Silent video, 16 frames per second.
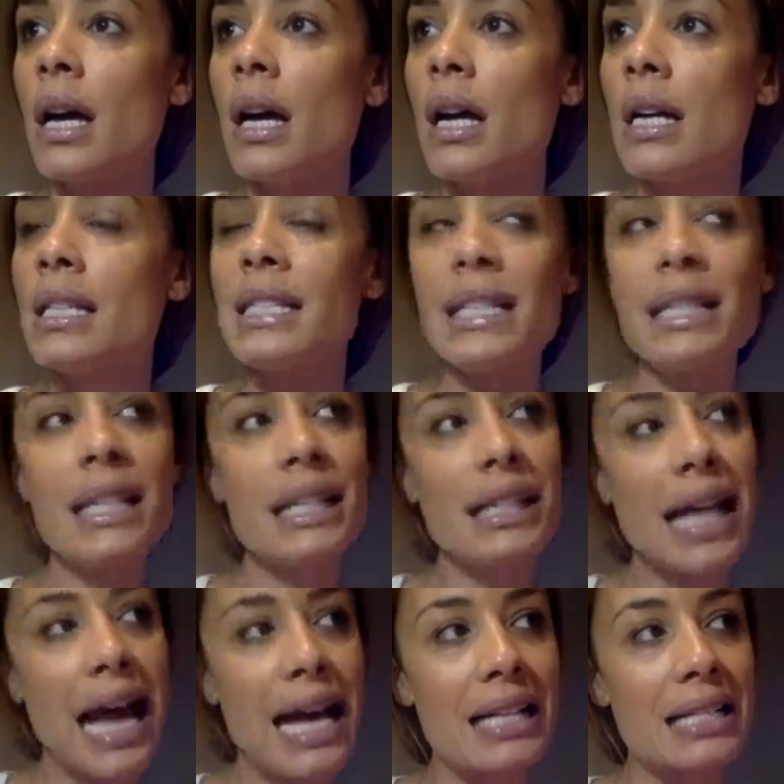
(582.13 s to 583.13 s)
Is it the
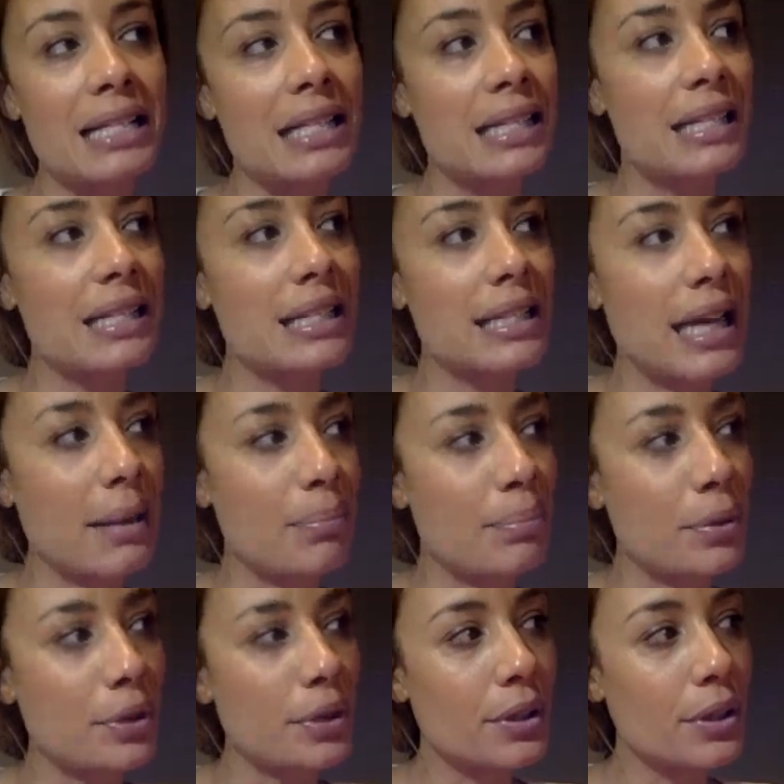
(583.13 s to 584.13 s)
Last
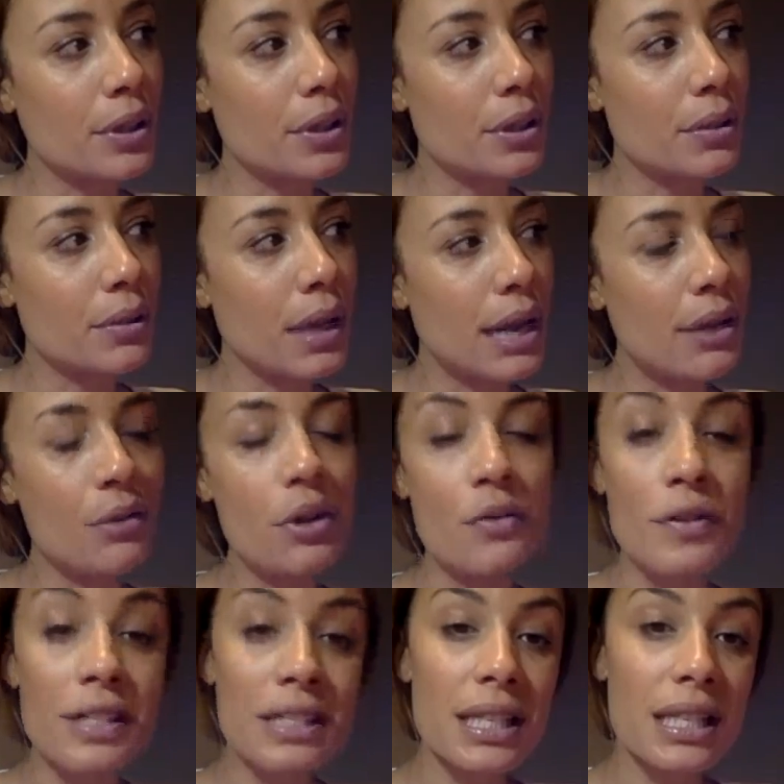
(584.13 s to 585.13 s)
Supper? I don't know
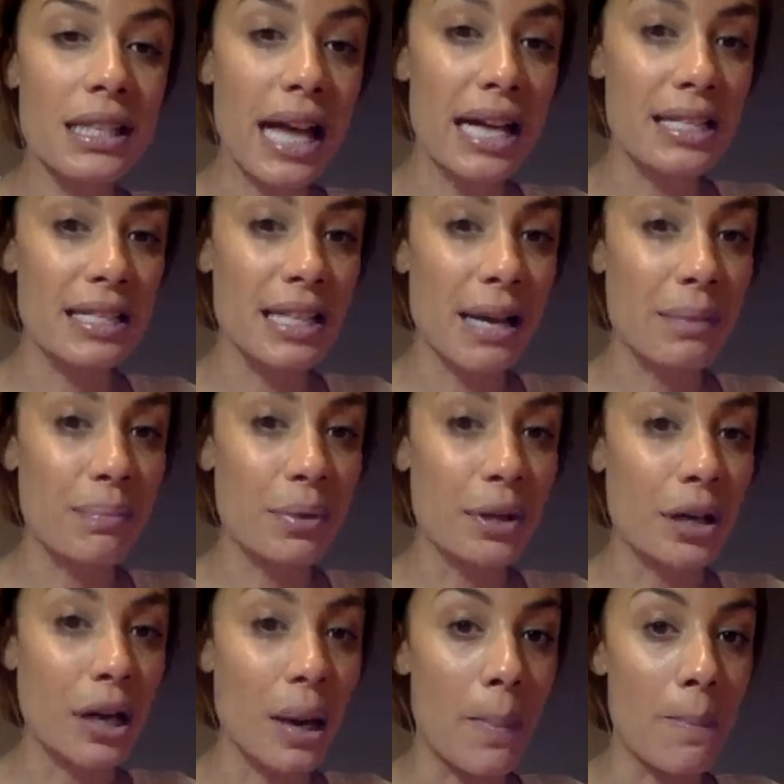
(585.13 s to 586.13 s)
if it's the Last
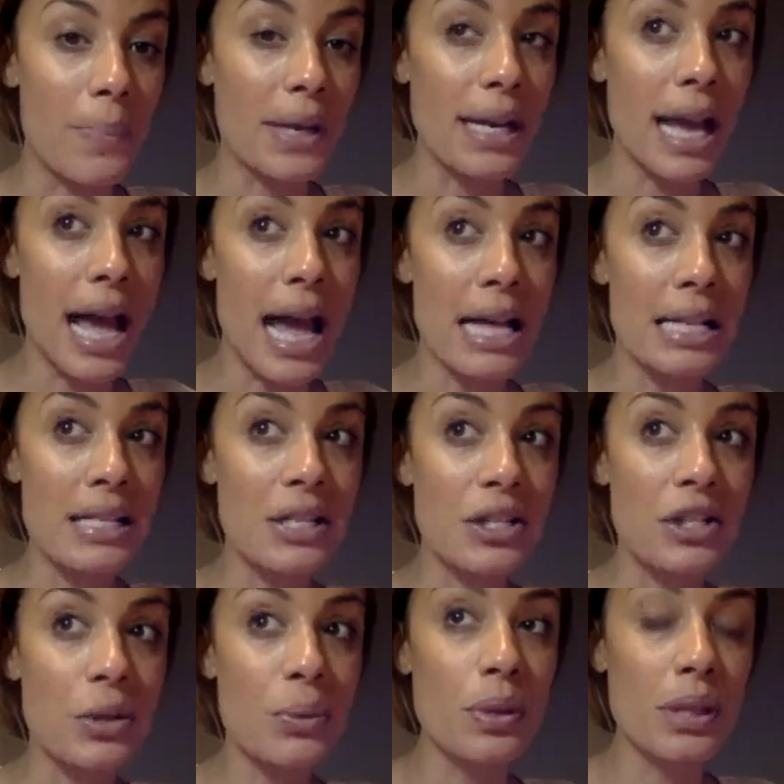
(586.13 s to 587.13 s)
Supper, but it has
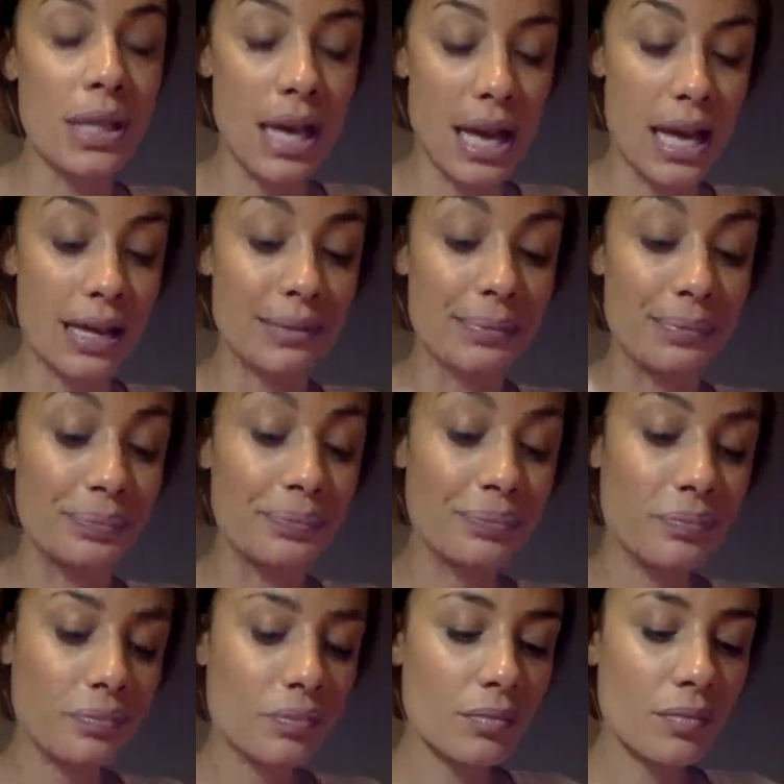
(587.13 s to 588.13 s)
to do with
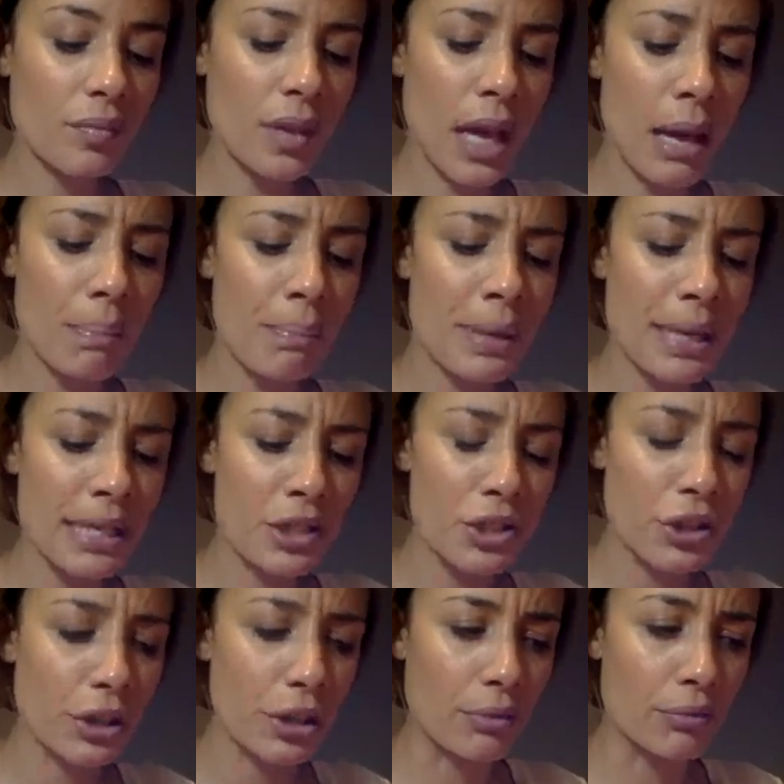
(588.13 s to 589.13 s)
a
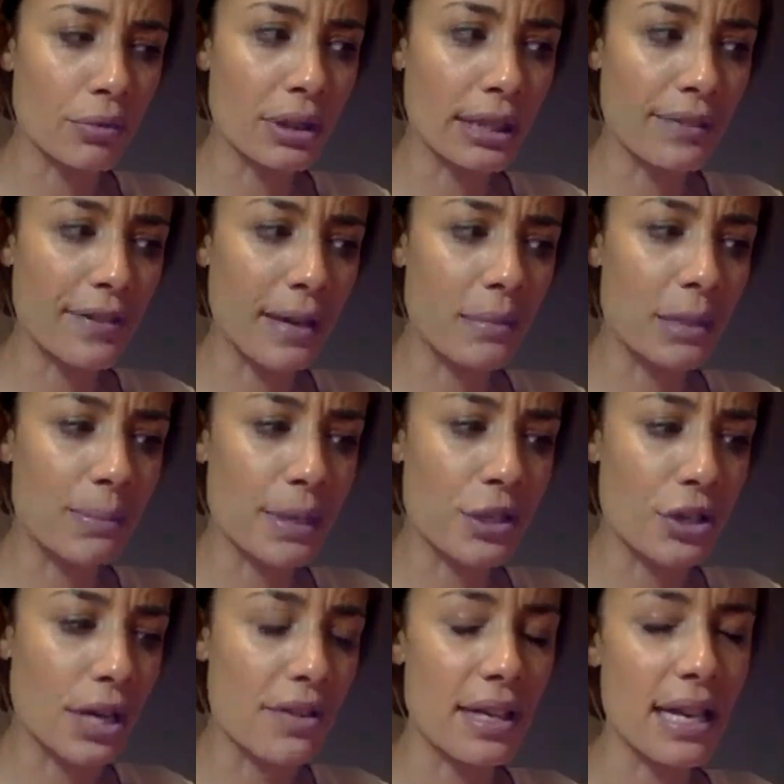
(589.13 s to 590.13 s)
picture, a really famous
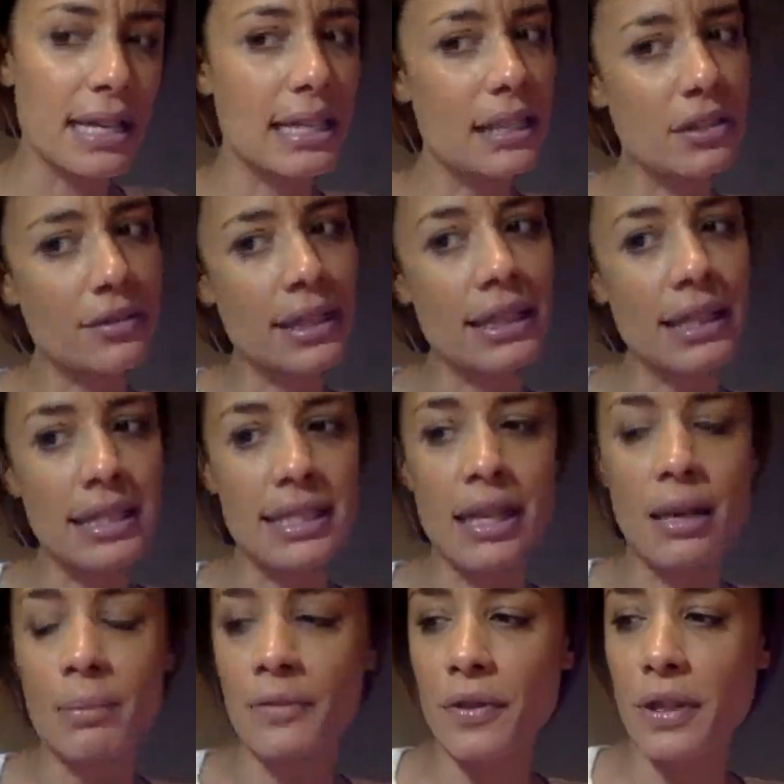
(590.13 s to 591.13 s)
picture. I think I need to write this
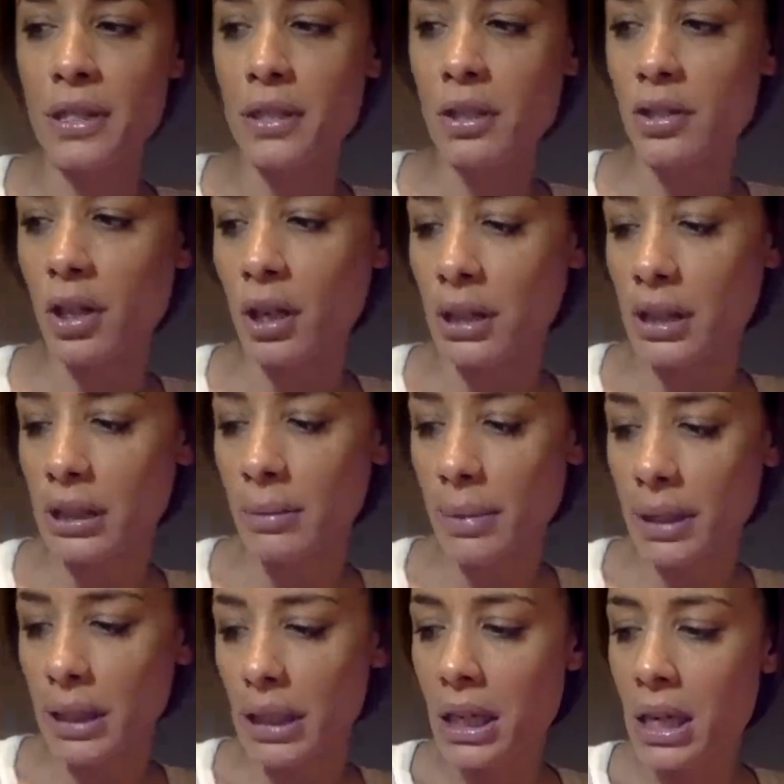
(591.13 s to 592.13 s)
down before I start talking
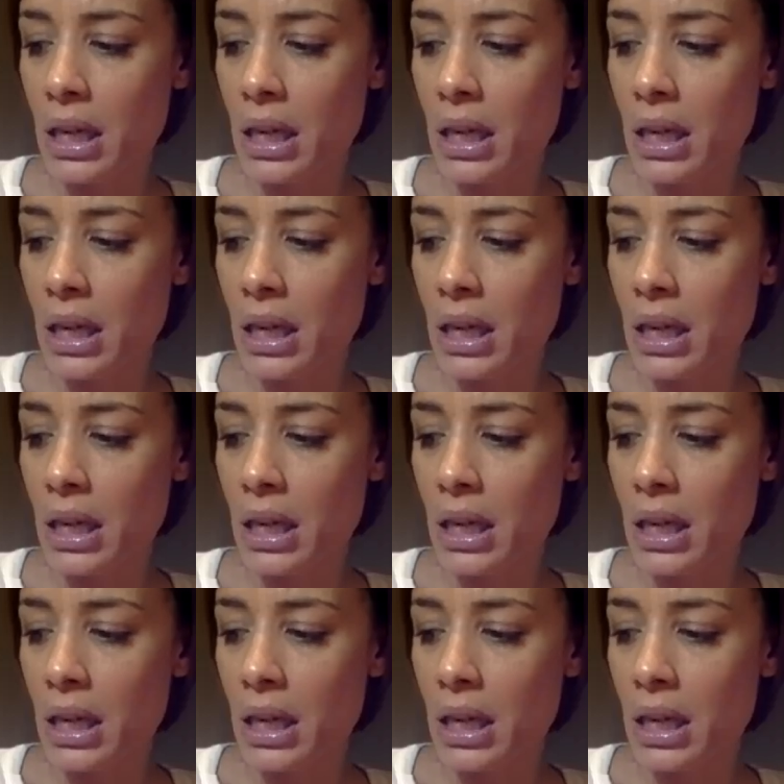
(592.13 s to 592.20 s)
about it.